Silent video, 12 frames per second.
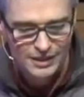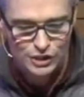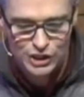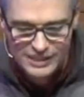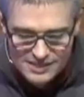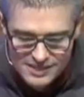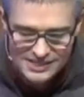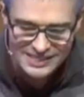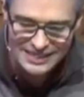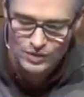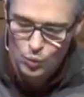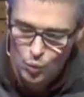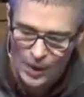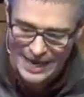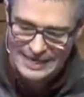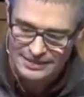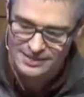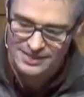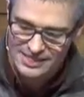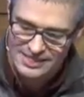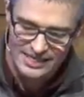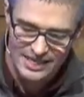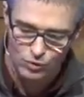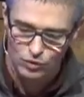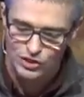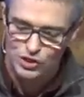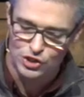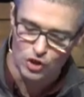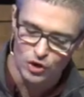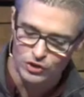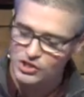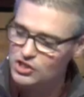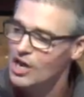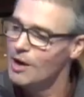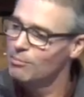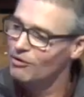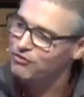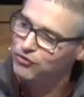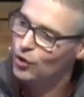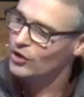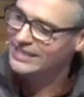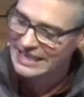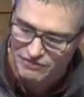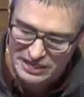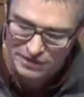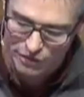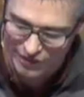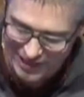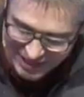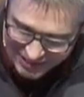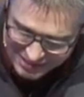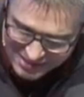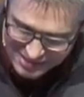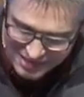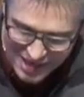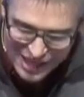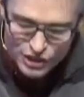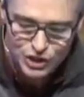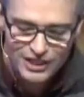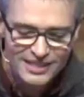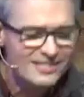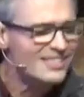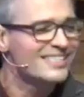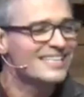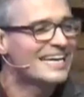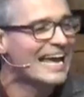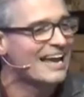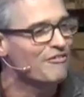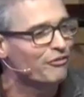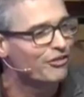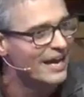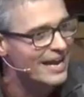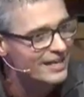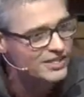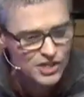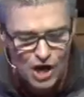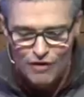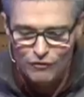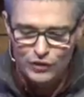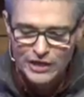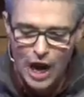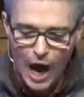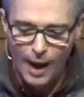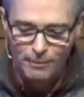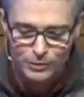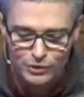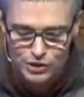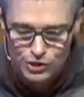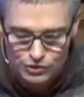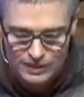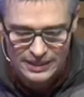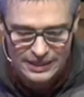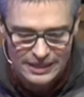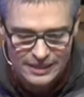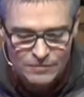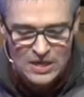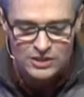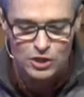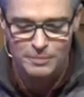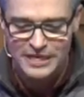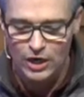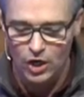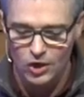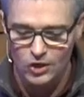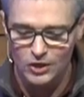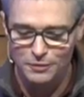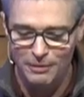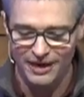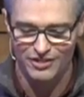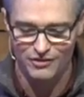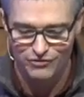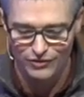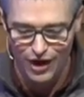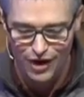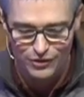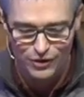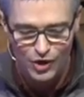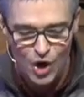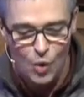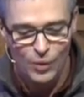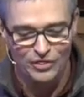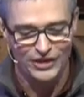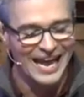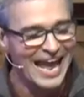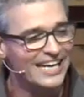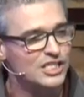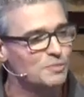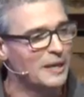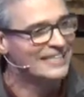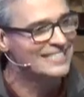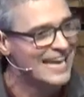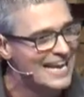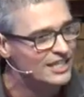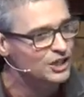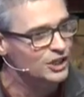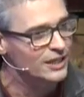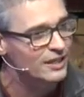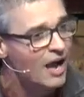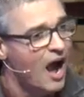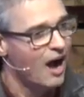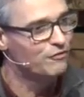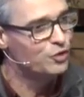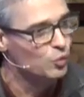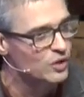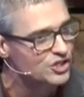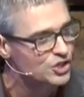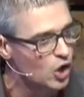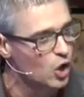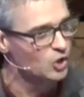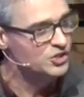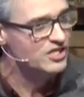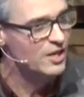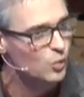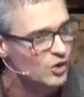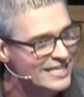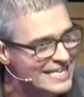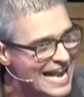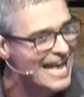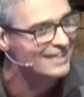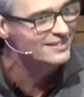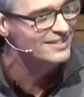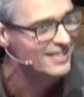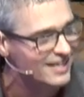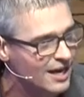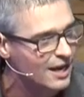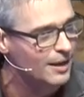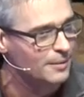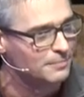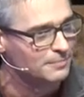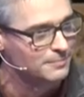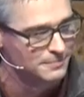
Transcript: Jesus didn't wait to see results before giving thanks. Jesus gave thanks for the opportunity to be heard by the Father with an expectation of the results that were yet to come.